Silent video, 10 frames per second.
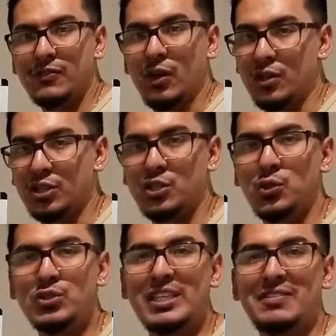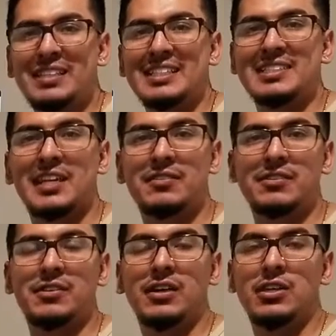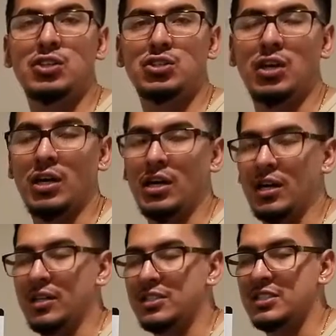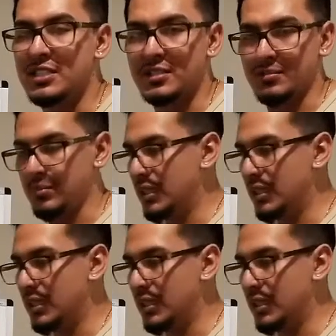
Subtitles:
a 277 system.